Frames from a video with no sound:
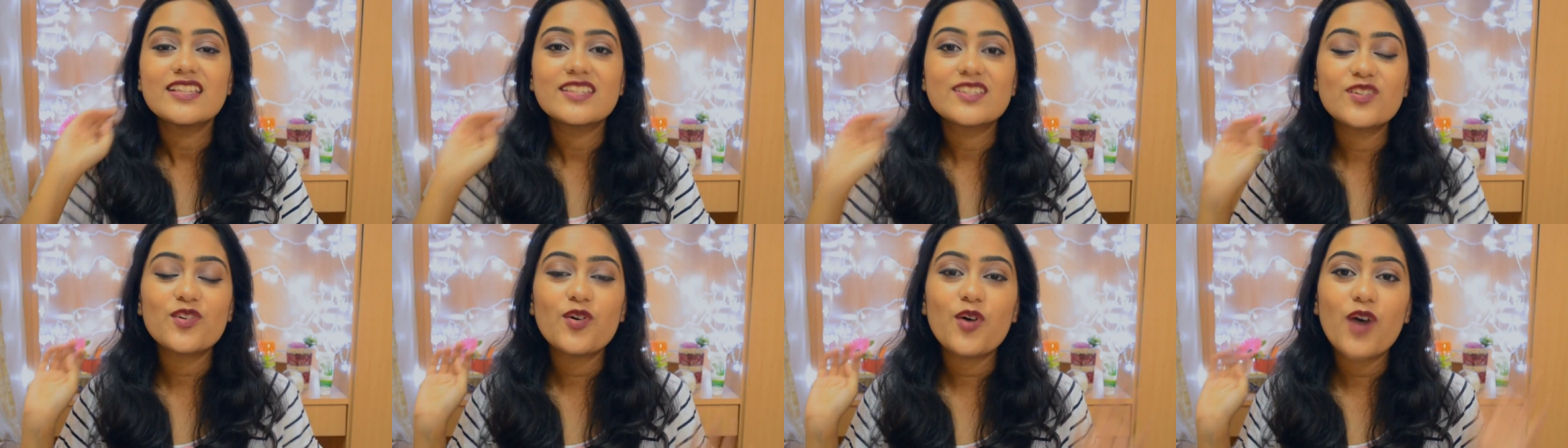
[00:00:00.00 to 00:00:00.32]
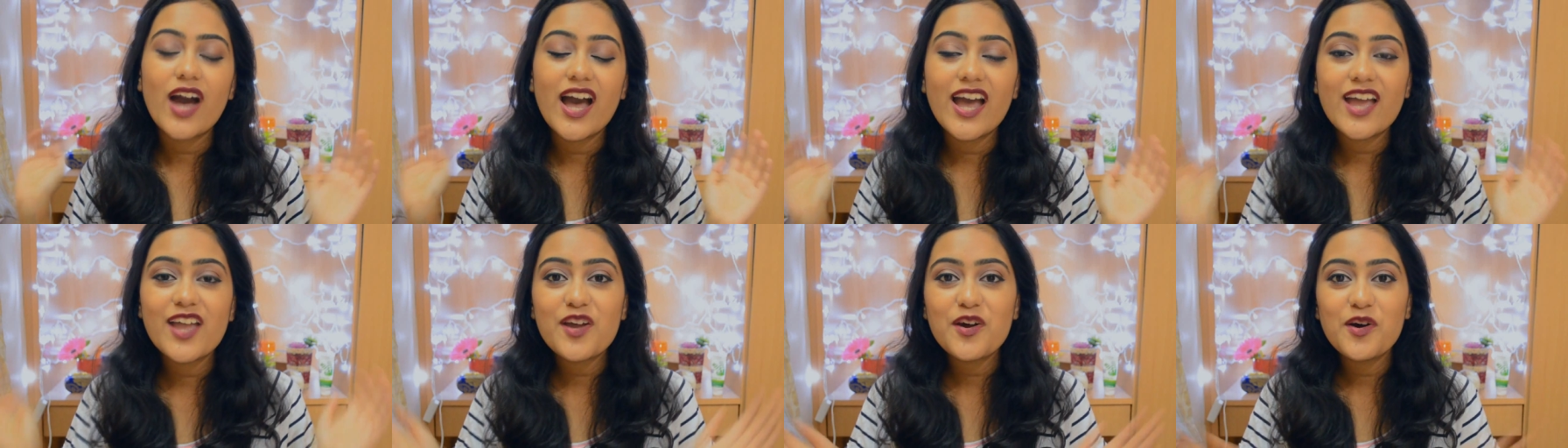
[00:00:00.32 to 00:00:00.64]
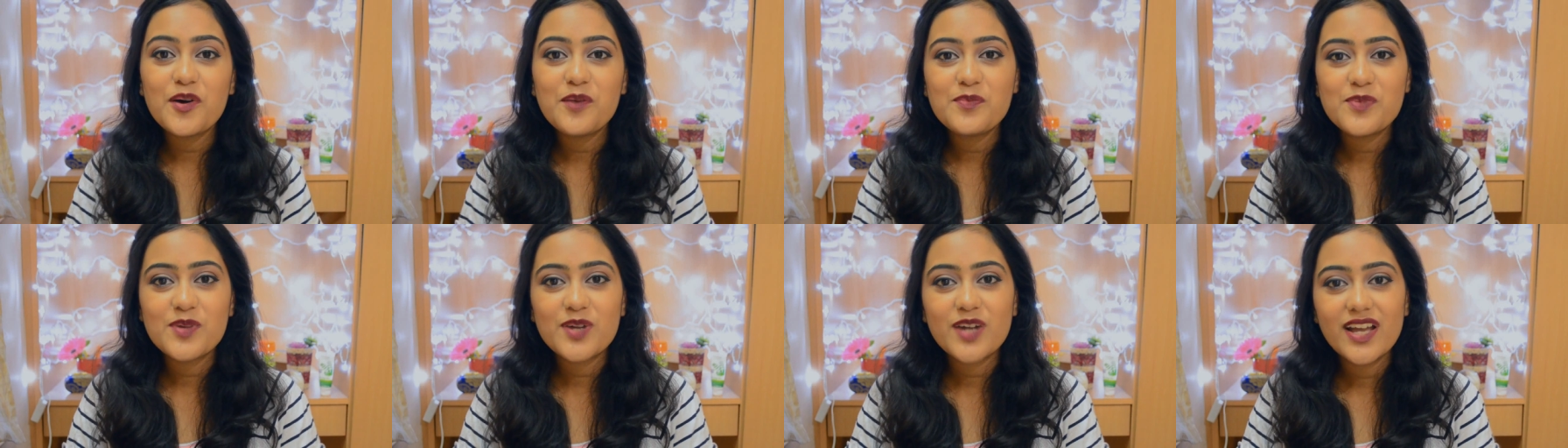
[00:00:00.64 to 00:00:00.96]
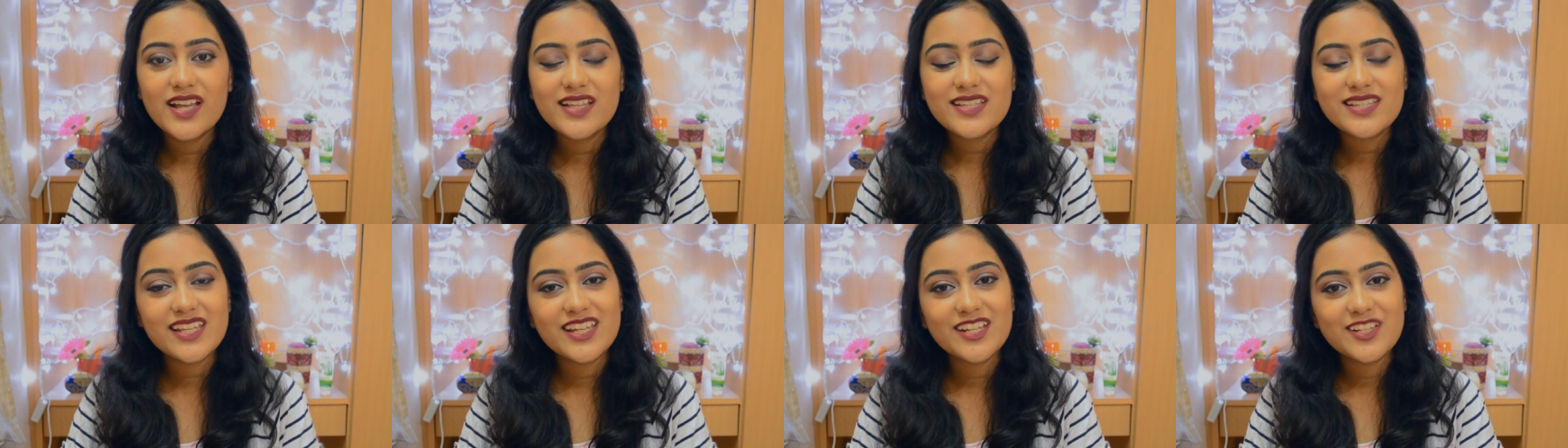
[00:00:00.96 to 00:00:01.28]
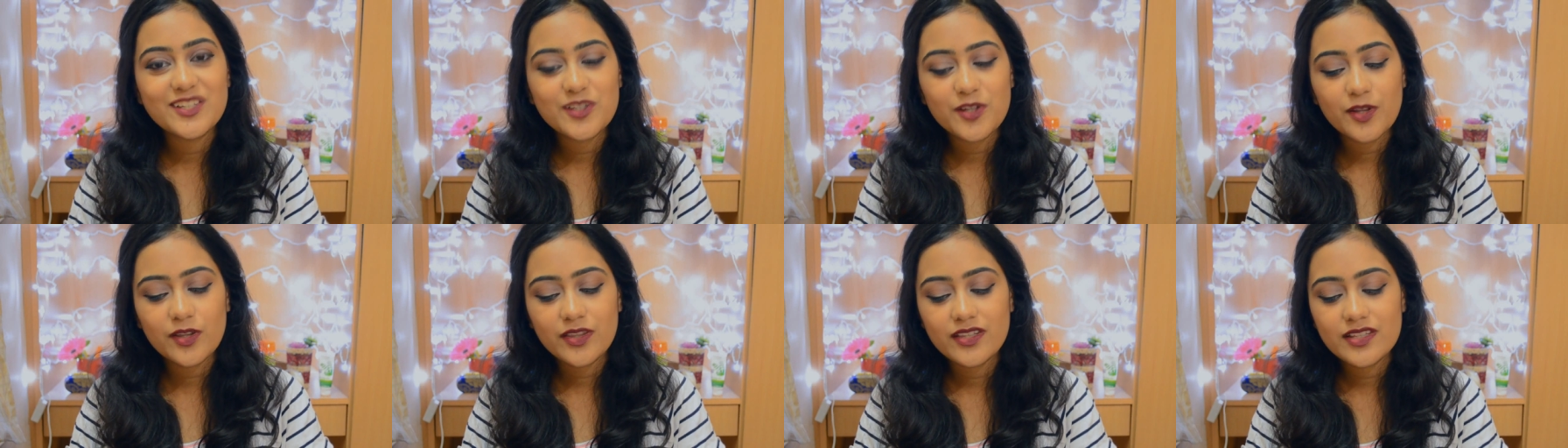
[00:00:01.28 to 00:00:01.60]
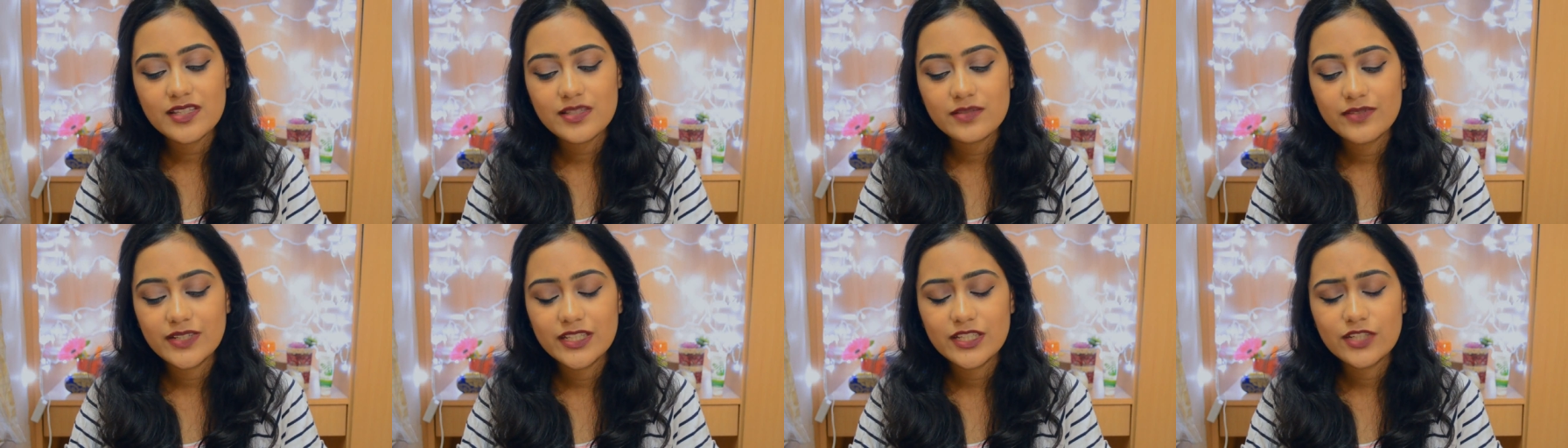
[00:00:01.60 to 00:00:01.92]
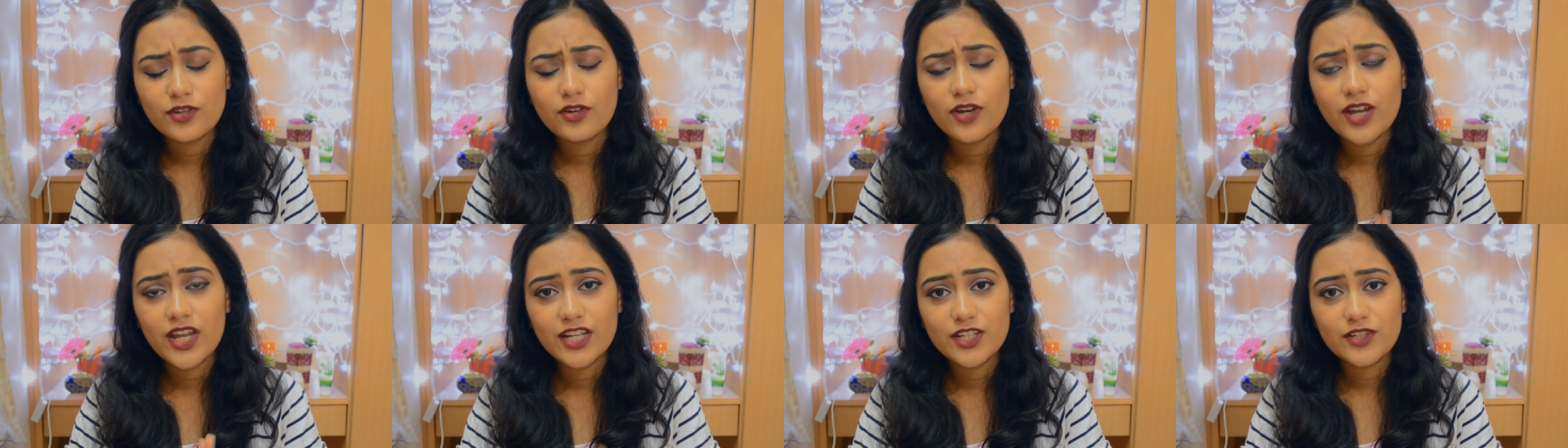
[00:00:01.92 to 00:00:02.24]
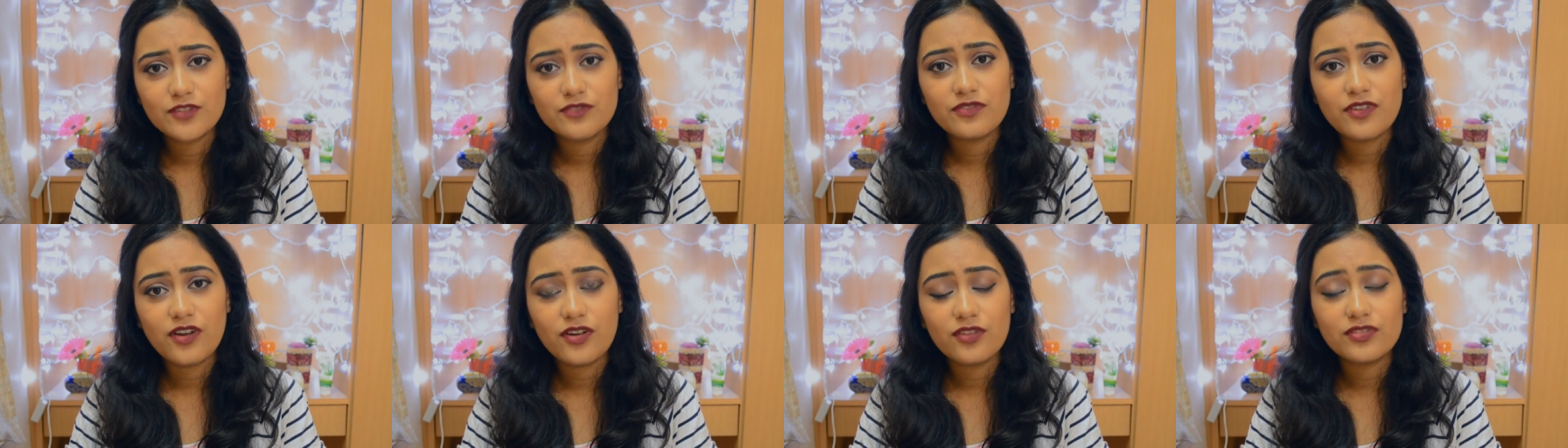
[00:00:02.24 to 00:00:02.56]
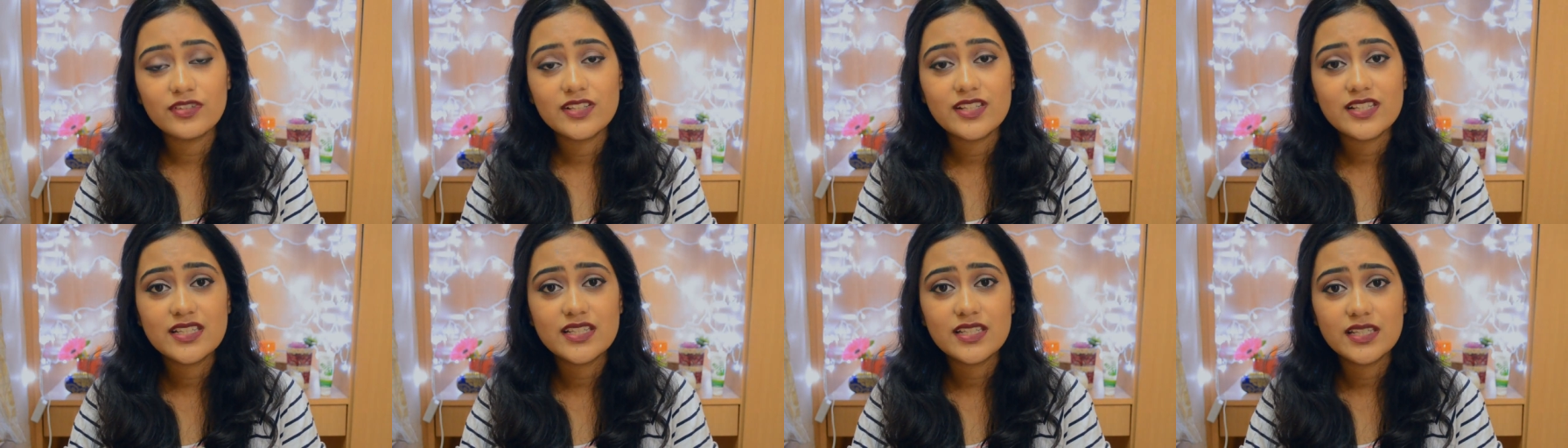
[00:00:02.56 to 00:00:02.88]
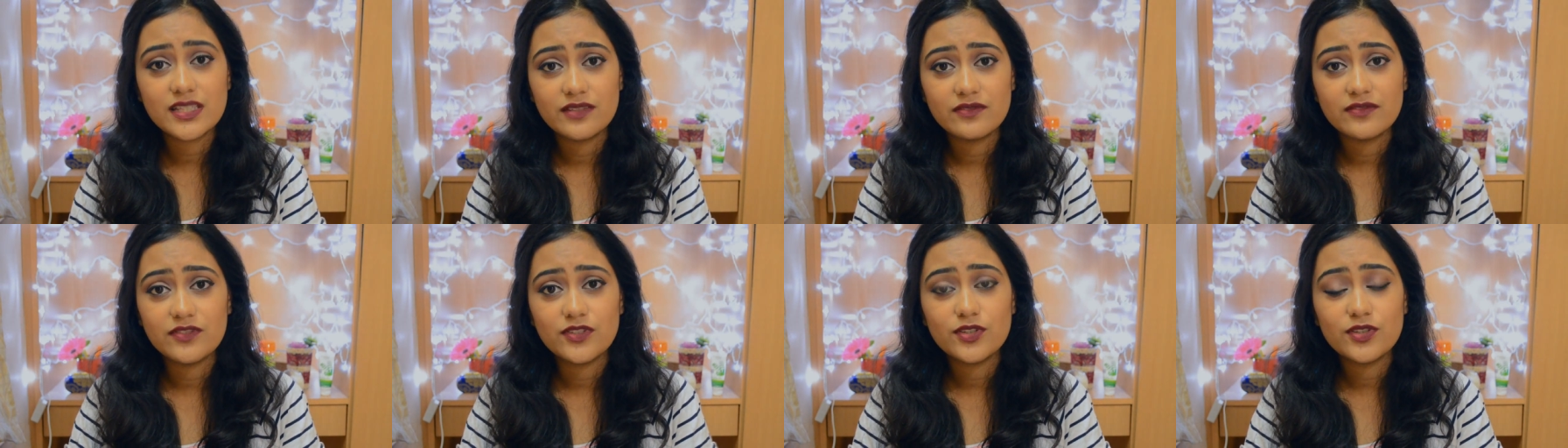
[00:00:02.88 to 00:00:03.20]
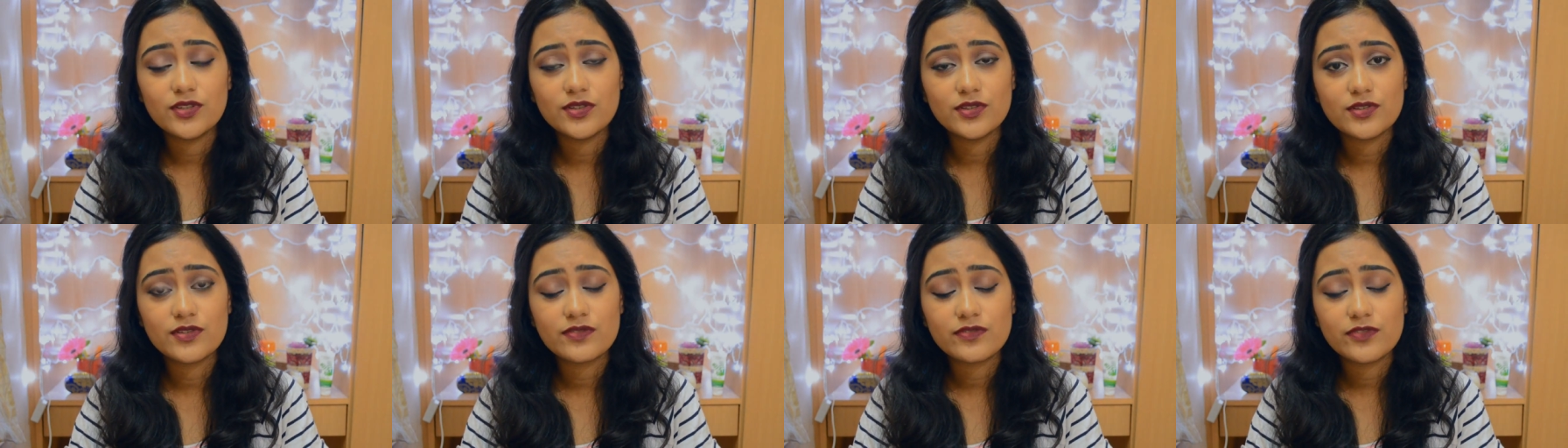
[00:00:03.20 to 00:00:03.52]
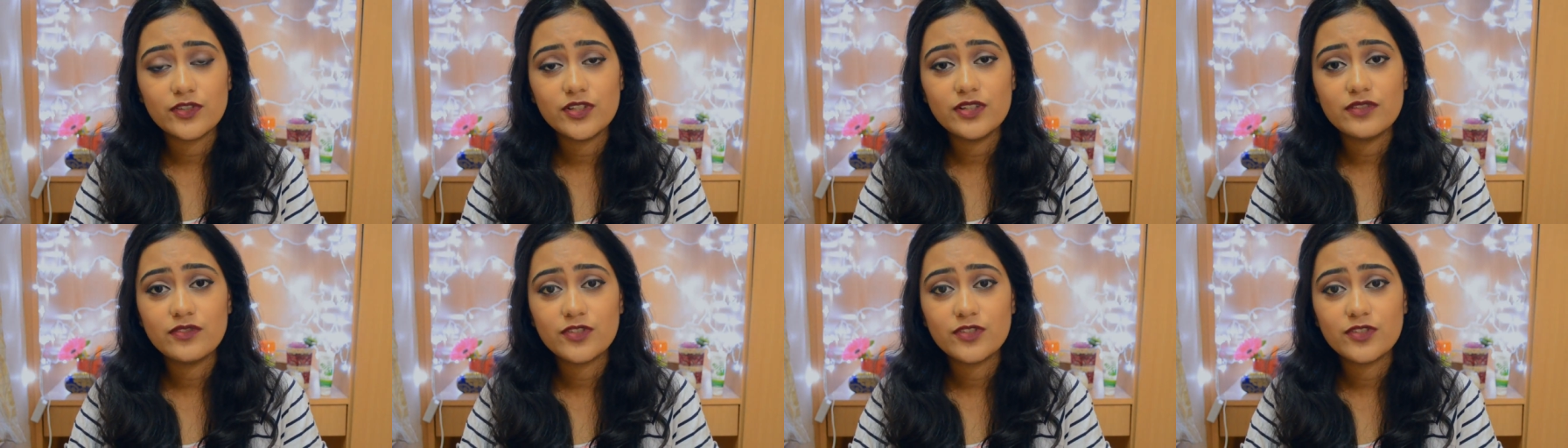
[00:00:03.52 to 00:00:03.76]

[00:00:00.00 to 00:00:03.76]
So I hope you guys enjoyed this video and you found this review useful.